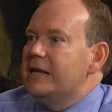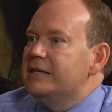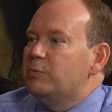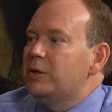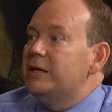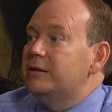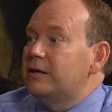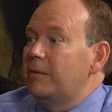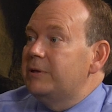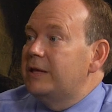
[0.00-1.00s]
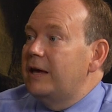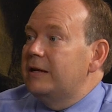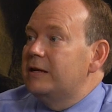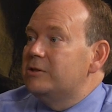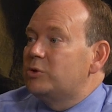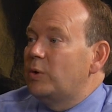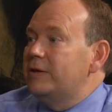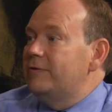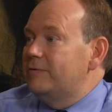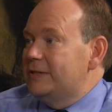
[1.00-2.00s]
We adopted that in
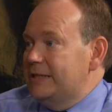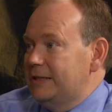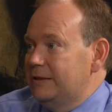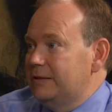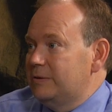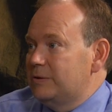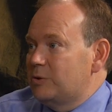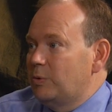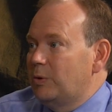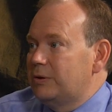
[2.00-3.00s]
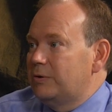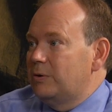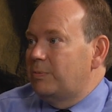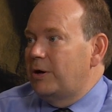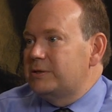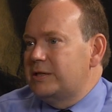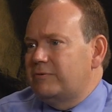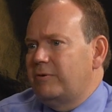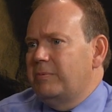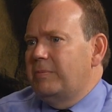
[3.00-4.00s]
2015. So we went through a process
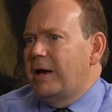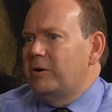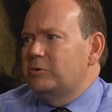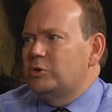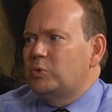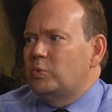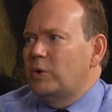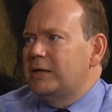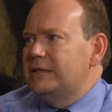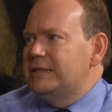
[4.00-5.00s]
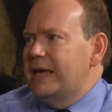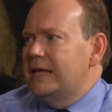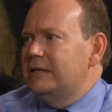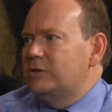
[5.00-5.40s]
from about 2010 to